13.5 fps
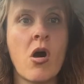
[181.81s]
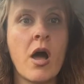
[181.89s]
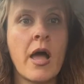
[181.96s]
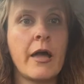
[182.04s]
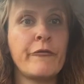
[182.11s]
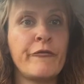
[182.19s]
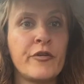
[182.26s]

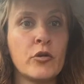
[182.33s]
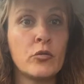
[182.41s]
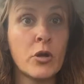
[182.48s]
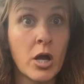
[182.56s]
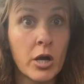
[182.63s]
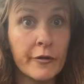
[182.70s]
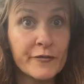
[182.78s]
I feel
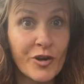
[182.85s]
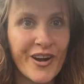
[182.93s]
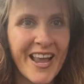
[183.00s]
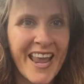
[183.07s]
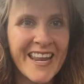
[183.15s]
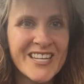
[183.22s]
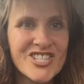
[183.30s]
like I've got
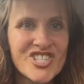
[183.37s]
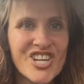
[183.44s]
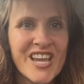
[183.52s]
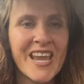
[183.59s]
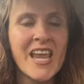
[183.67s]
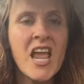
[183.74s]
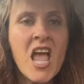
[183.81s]

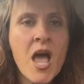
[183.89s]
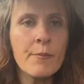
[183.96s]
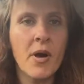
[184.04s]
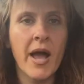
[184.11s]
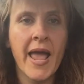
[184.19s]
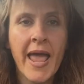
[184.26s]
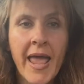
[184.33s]
energy.
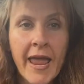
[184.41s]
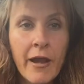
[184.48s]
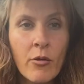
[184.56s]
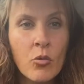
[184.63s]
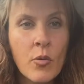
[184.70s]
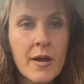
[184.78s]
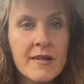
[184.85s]
My
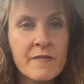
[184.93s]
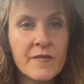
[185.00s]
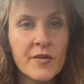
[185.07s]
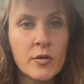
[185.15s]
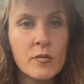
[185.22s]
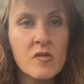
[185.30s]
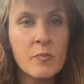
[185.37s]
hair always
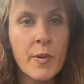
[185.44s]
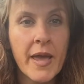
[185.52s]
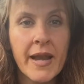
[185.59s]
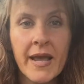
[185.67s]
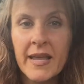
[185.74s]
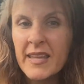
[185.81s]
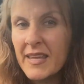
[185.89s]
feels
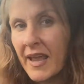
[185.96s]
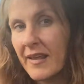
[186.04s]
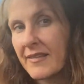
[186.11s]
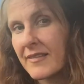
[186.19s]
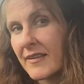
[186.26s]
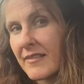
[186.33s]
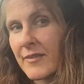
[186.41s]
better.
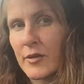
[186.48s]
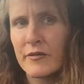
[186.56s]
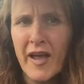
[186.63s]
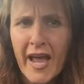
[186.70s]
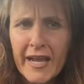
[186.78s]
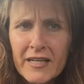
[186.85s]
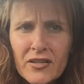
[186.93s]
Yes, it sort
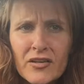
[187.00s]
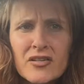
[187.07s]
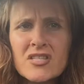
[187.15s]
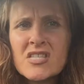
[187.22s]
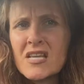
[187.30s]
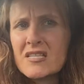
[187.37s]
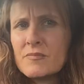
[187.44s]
of hang
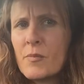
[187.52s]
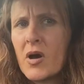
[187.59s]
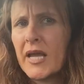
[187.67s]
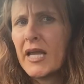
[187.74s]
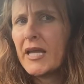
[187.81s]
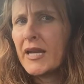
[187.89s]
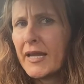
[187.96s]
loose. That's
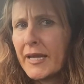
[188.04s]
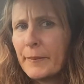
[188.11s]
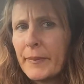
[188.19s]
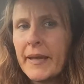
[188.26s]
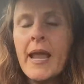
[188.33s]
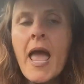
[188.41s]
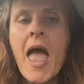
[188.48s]
my inner
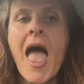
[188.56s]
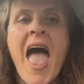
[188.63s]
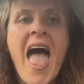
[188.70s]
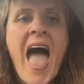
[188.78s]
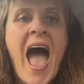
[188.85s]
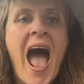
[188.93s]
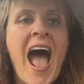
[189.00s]
hippie.
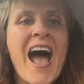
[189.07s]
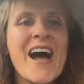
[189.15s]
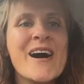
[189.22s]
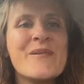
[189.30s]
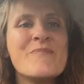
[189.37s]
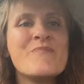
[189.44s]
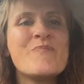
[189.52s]

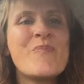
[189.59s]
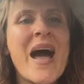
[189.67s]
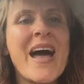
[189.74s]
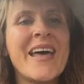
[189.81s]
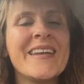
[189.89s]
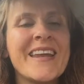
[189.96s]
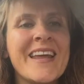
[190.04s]

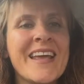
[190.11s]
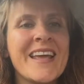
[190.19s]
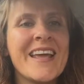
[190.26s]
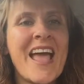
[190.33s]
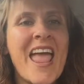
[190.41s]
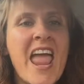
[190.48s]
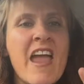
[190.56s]
But
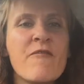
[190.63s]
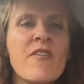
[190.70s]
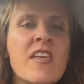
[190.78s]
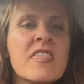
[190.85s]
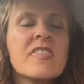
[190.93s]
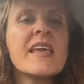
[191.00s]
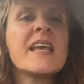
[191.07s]

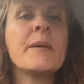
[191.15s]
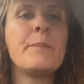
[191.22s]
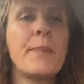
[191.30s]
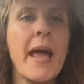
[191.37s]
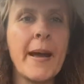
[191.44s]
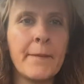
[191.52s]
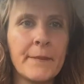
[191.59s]
everything
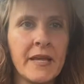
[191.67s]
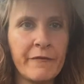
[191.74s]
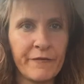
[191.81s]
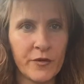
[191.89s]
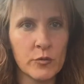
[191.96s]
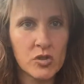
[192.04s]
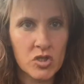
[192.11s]
about me
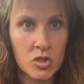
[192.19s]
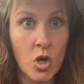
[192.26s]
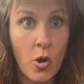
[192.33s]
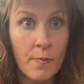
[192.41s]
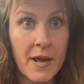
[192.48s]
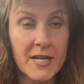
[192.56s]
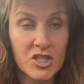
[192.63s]
feels
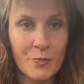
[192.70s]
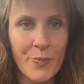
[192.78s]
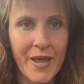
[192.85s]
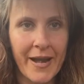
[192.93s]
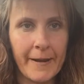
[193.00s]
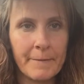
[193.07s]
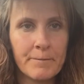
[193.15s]
so much
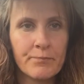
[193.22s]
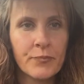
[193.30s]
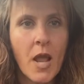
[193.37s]
better.